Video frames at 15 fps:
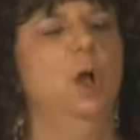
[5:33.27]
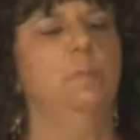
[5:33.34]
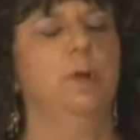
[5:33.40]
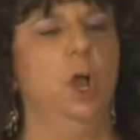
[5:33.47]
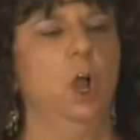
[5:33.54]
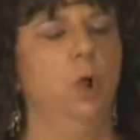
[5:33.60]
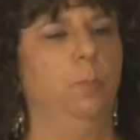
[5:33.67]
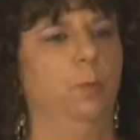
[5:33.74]

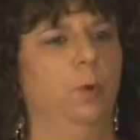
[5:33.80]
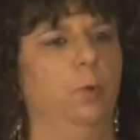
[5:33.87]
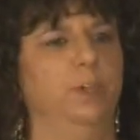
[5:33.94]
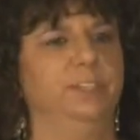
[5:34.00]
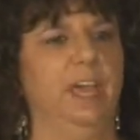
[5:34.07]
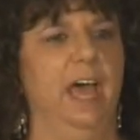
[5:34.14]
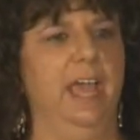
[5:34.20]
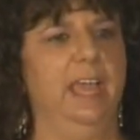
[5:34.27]
But Oprah will
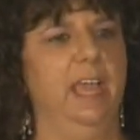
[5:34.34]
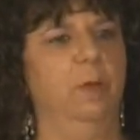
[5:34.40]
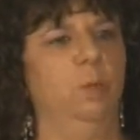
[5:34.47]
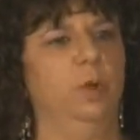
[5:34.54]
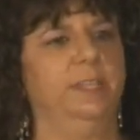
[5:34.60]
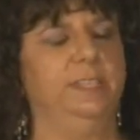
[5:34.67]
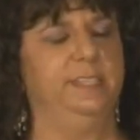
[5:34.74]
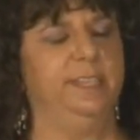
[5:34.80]
die. And
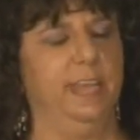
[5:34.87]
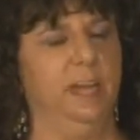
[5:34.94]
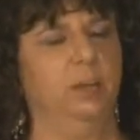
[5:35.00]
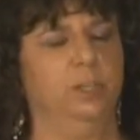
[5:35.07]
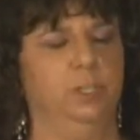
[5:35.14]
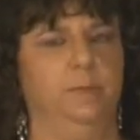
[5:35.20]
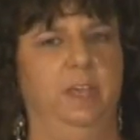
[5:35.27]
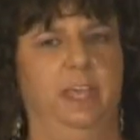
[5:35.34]
what
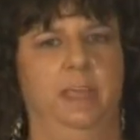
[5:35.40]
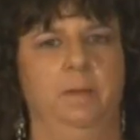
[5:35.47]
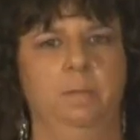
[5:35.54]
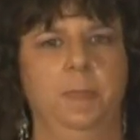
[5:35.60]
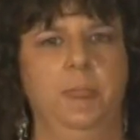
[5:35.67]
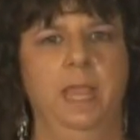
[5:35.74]
scares me